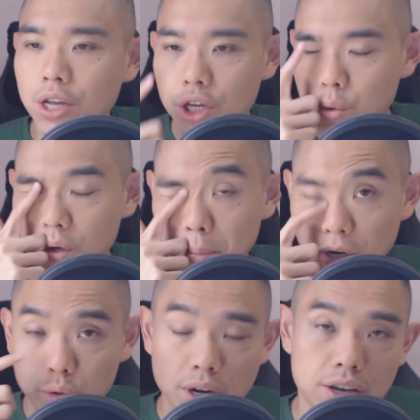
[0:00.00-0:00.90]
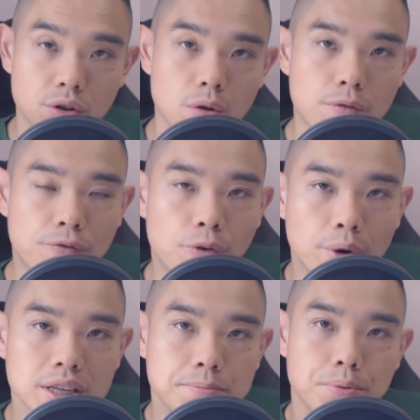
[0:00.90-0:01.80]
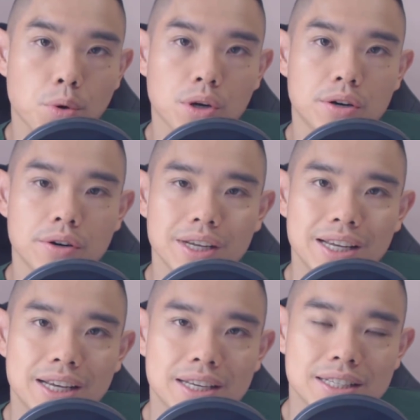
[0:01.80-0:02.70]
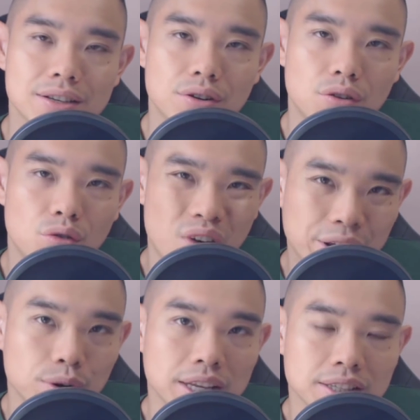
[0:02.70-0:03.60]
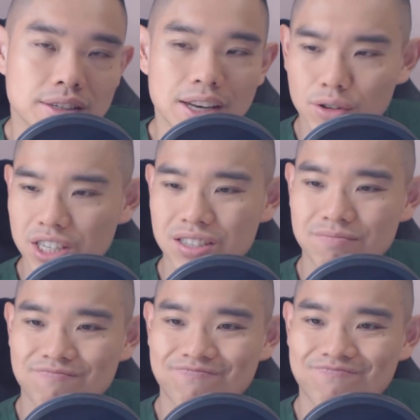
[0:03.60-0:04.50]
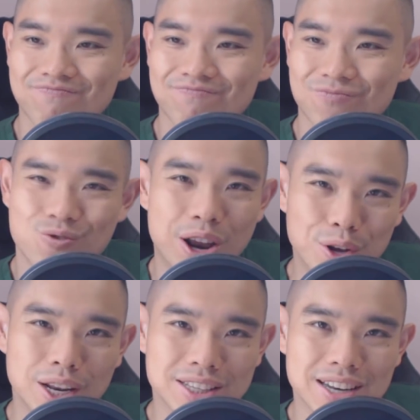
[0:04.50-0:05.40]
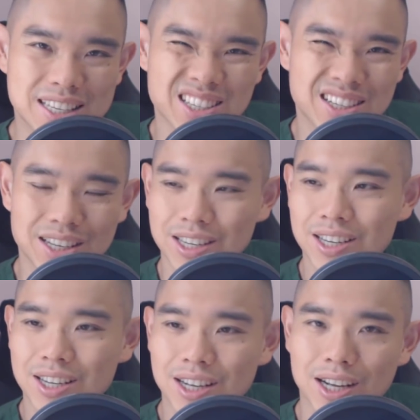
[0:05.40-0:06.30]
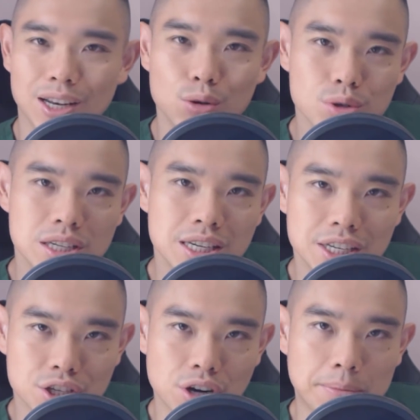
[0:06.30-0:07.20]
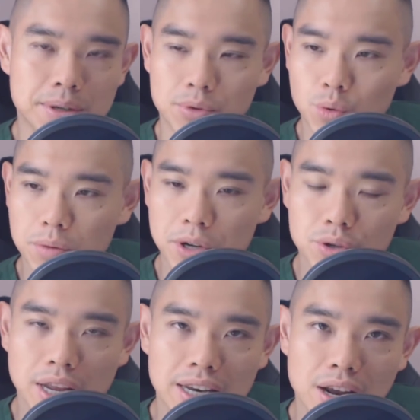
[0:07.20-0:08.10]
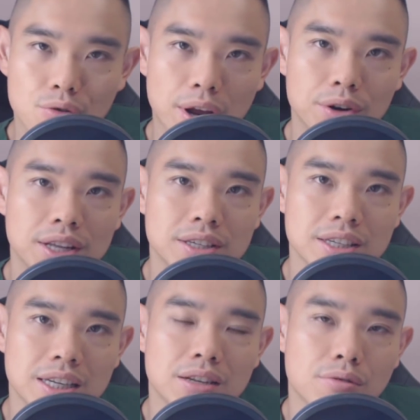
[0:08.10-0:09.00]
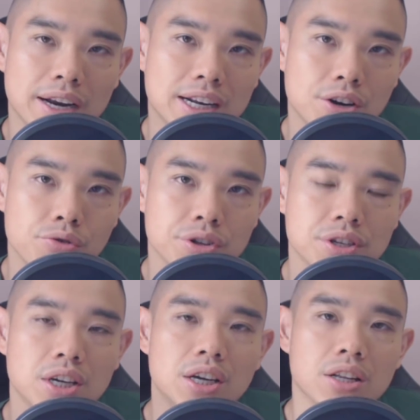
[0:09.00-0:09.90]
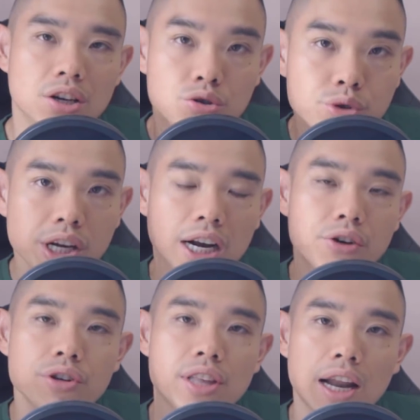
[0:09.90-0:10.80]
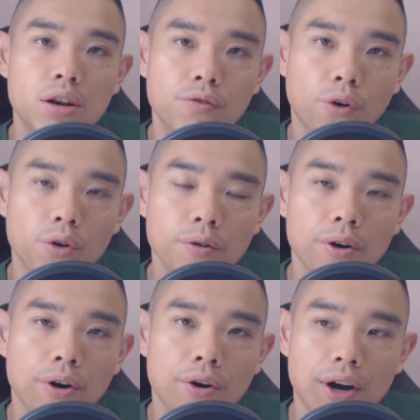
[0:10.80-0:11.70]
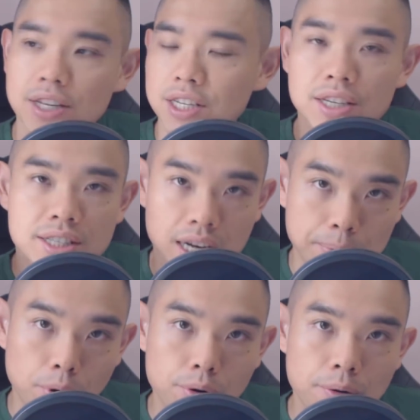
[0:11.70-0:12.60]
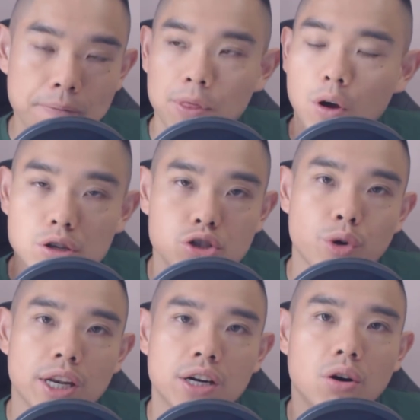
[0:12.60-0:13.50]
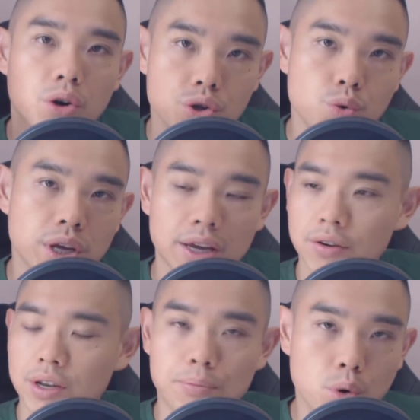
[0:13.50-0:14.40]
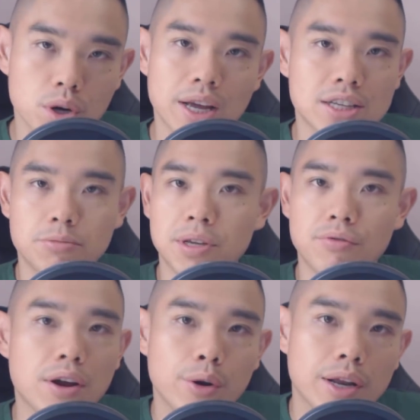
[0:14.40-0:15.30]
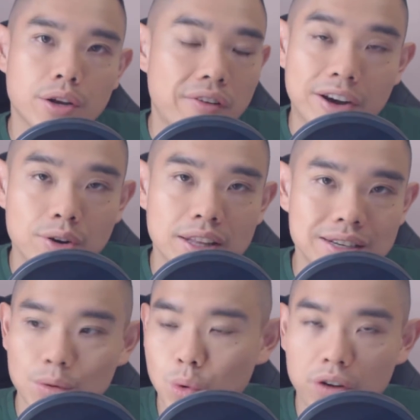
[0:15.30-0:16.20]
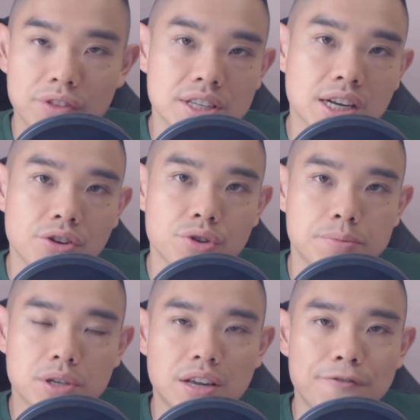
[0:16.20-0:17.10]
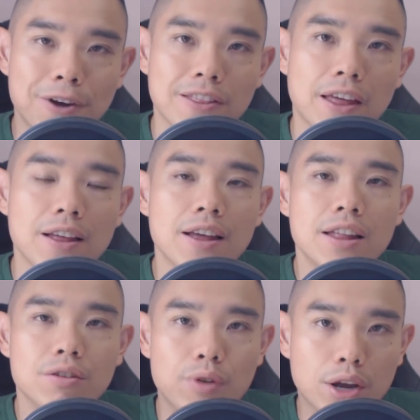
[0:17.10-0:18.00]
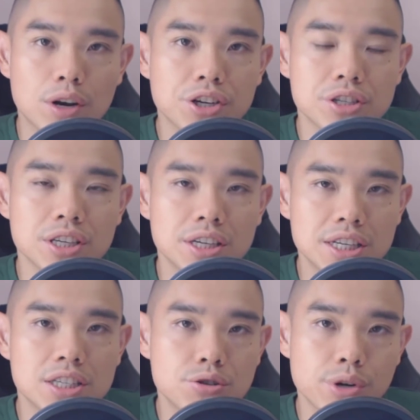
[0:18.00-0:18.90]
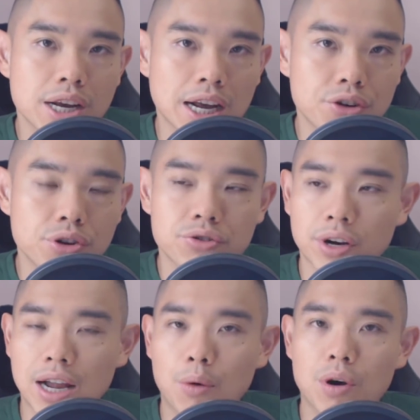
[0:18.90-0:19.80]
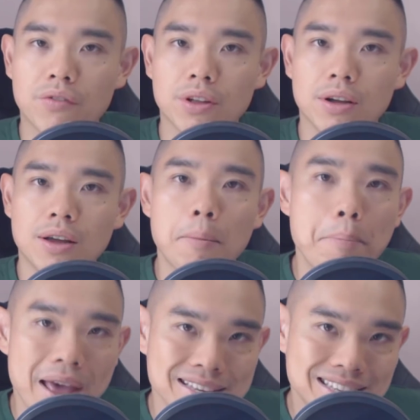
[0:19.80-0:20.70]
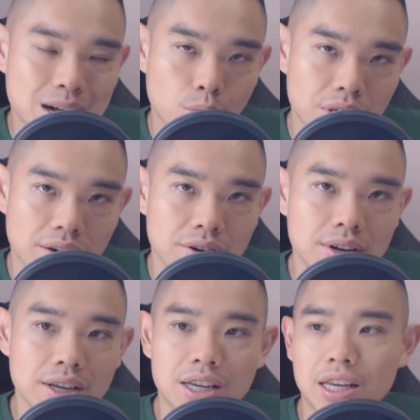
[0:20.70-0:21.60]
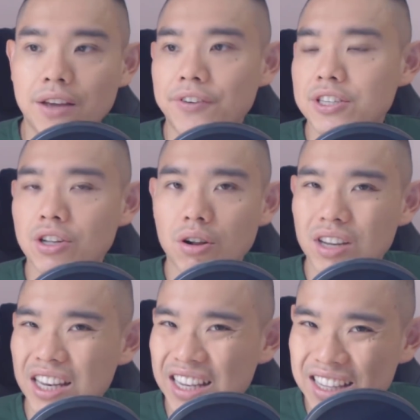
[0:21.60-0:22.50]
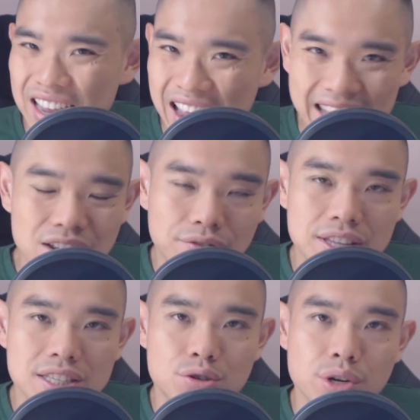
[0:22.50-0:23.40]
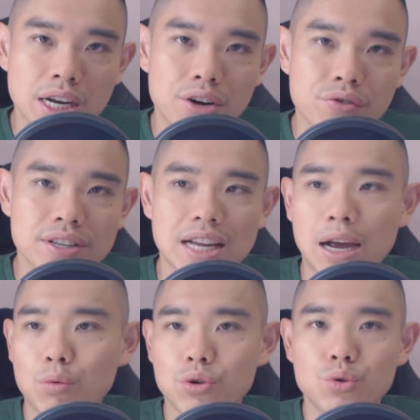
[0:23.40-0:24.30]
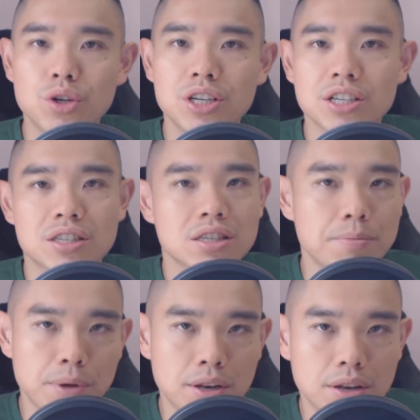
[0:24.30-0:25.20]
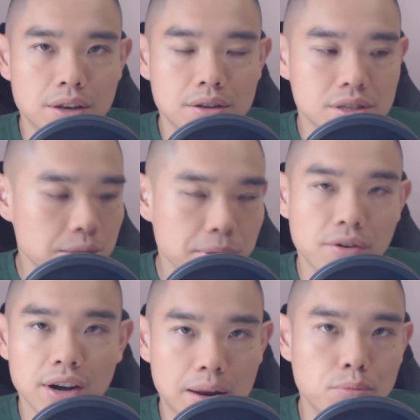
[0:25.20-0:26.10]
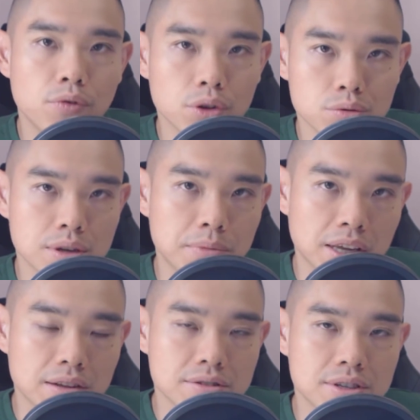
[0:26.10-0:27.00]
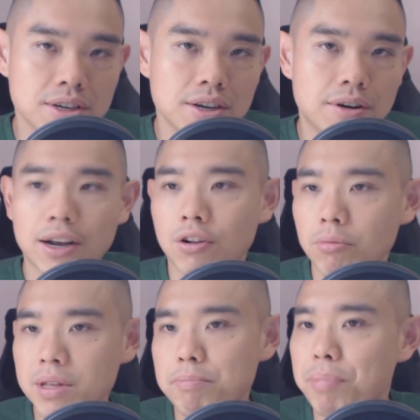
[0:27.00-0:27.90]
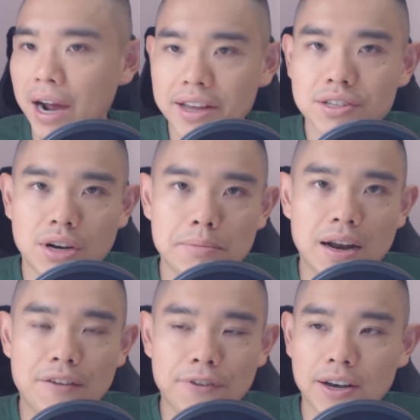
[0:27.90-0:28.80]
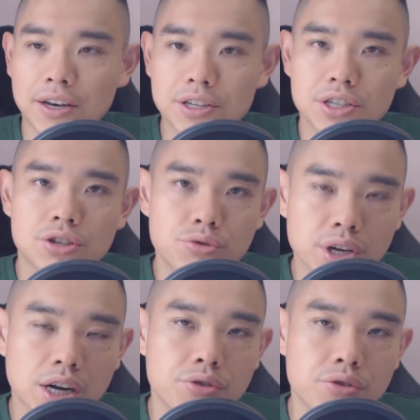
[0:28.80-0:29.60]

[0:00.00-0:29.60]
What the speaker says: want to make sure that your Forex broker is regulated, and not just regulated as a loosely described term. You want to make sure that they are regulated in the right countries. The 3 countries that I look for, right, is either Singapore, Australia, or UK. The broker has to be regulated in one of these countries because I find that the regulations in these 3 countries, right, are one of the best out there. If it's not in any of these 3 countries, I would usually just skip it, right, and move on to something else, right? Call me biased, right, but I find that these 3 countries, the